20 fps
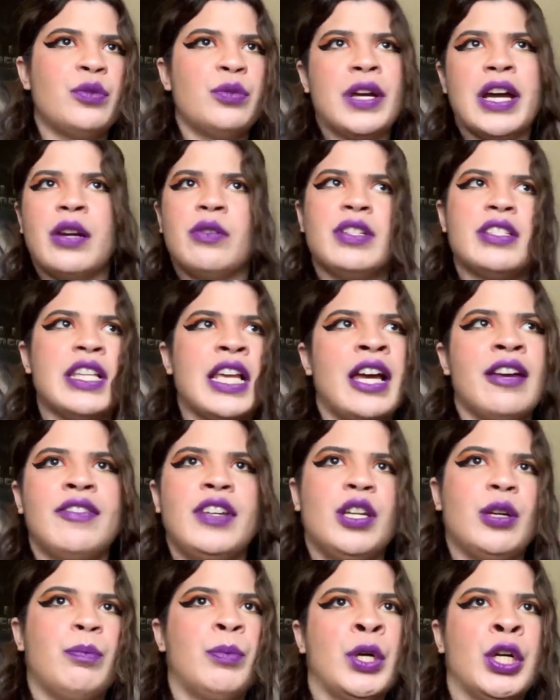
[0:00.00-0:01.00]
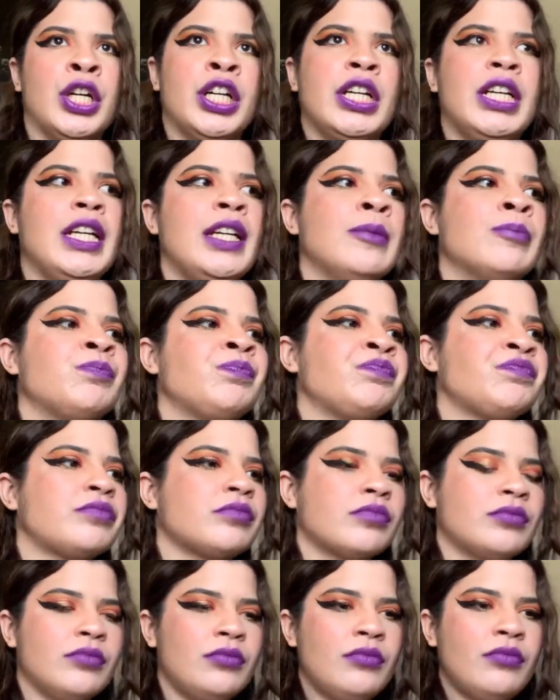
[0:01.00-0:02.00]
around is having a party,
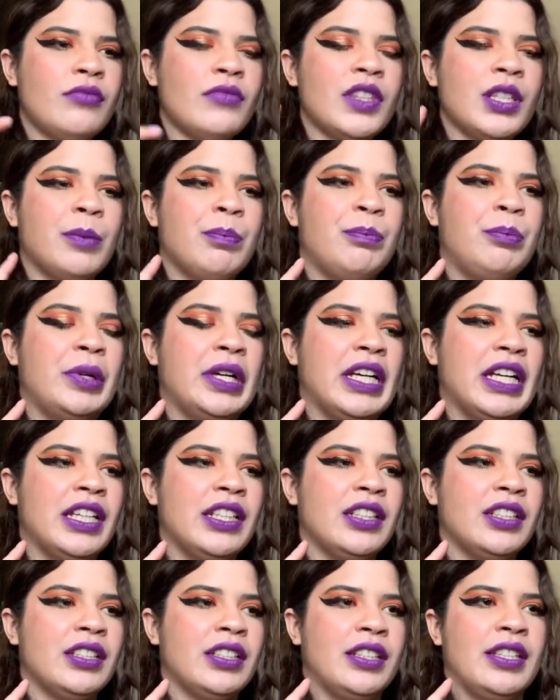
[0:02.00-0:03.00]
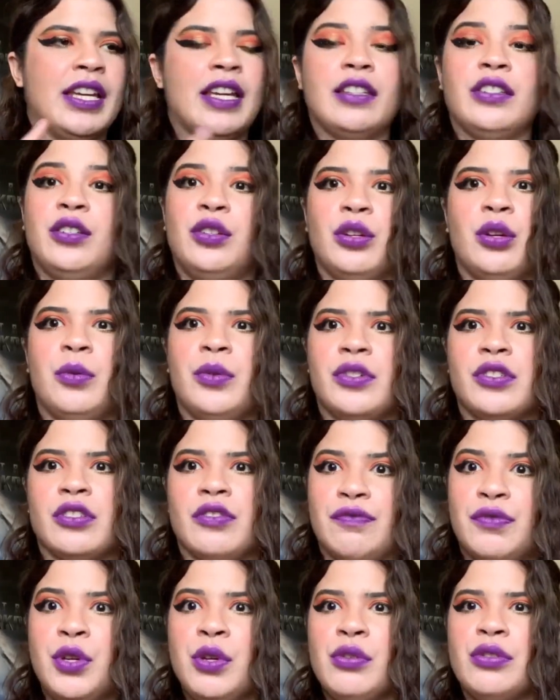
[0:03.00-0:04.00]
but then, you know, there's a
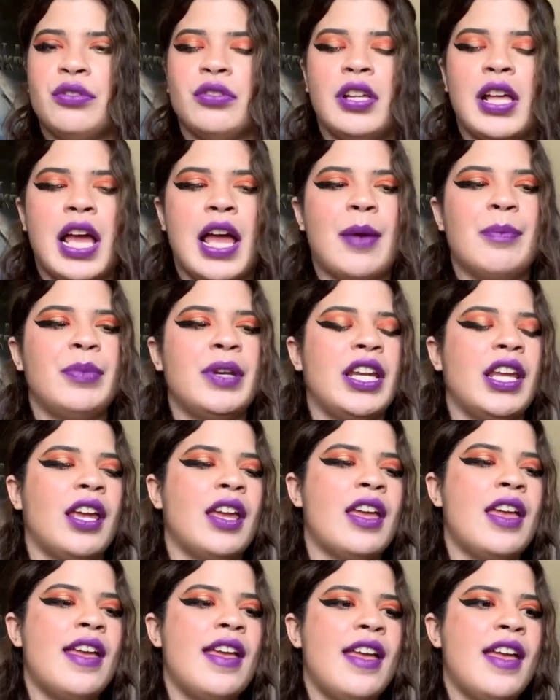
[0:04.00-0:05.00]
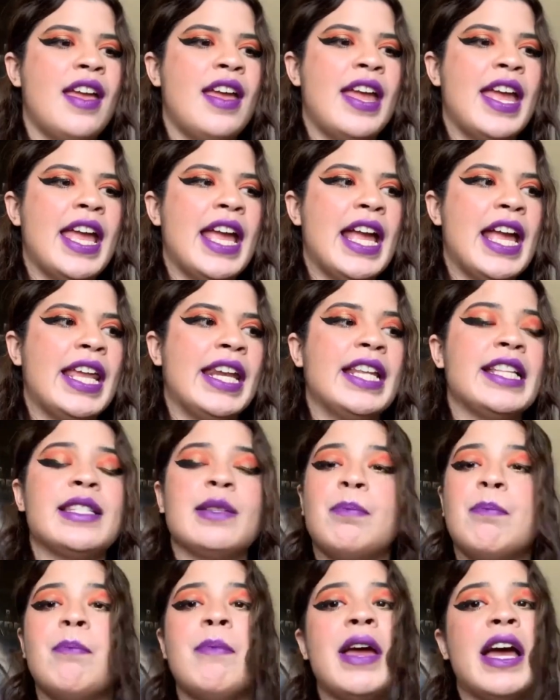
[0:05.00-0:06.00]
funeral happening, and it's
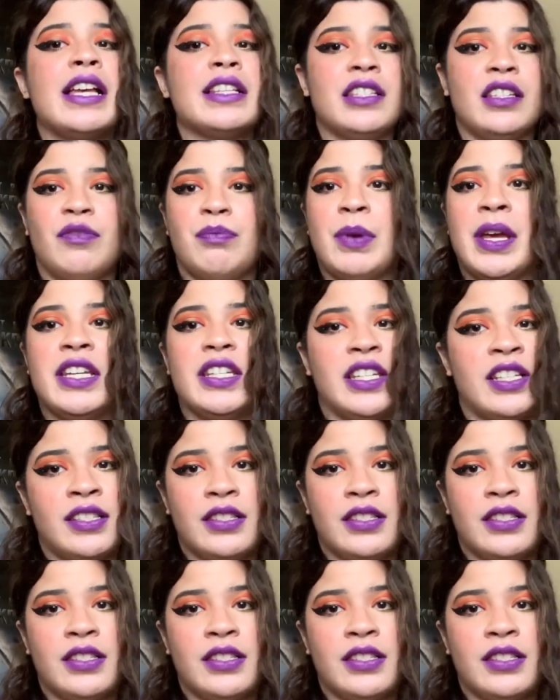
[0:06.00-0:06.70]
a massive painting.